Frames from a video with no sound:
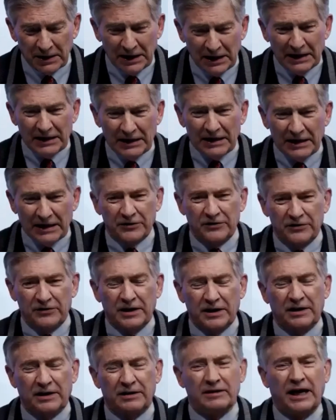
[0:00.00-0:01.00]
is
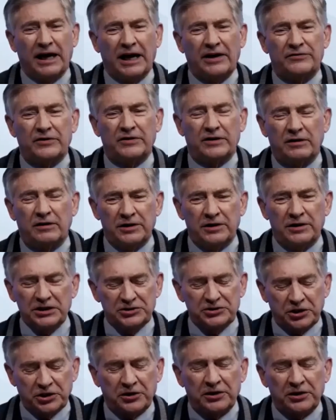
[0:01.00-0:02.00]
that as a
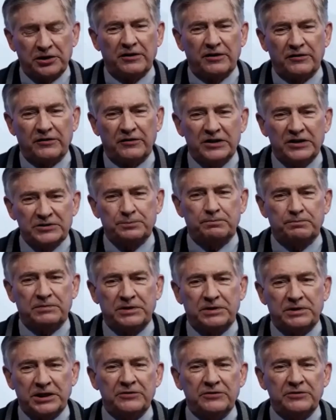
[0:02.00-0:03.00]
clinician, this
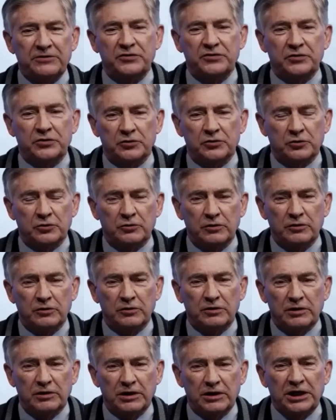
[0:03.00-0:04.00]
gives you
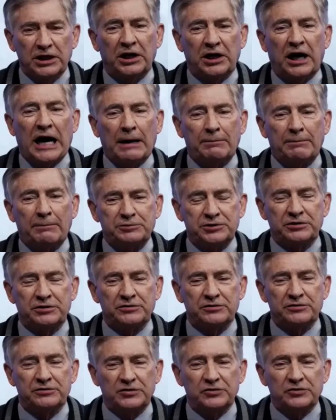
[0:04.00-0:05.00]
an option
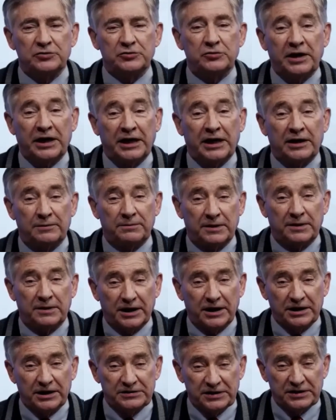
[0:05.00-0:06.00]
to do an
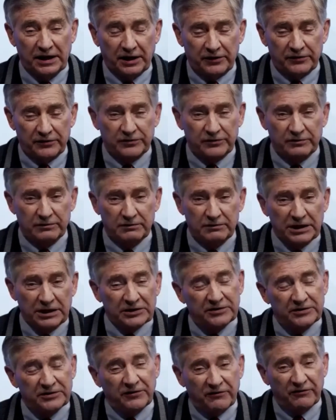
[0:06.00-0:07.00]
antibody test.
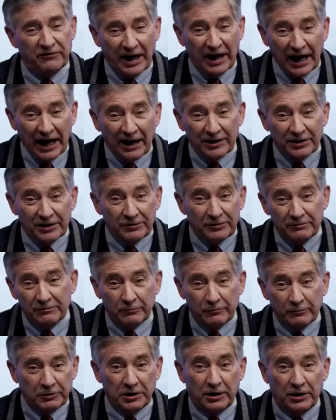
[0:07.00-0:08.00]
It's a valid,
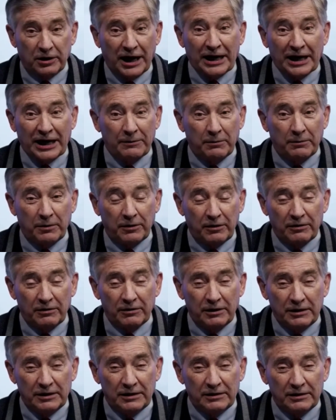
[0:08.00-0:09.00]
reliable
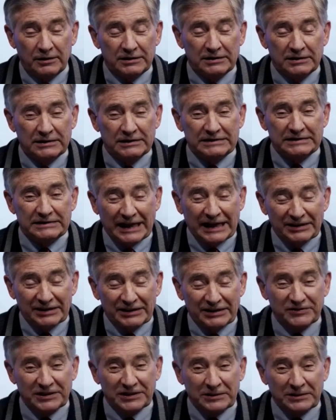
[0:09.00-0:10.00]

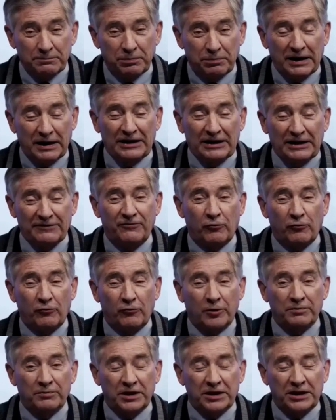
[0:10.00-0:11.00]
testing
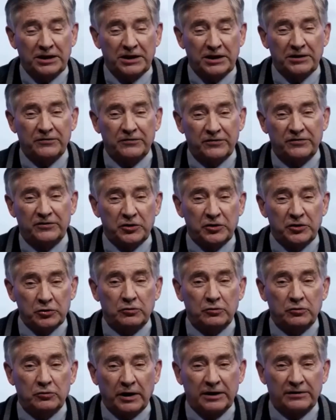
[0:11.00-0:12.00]
platform that gives
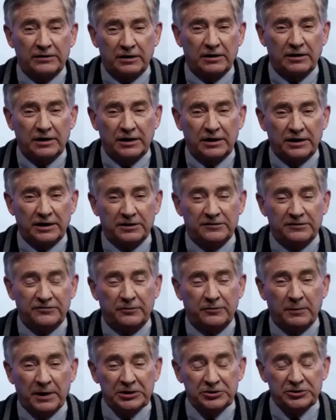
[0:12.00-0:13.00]
you and the client
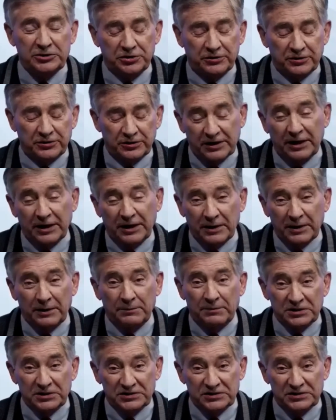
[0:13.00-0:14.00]
information that they may
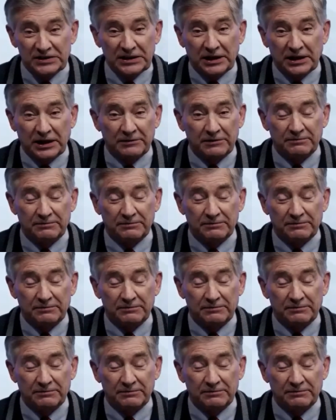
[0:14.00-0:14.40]
be seeking.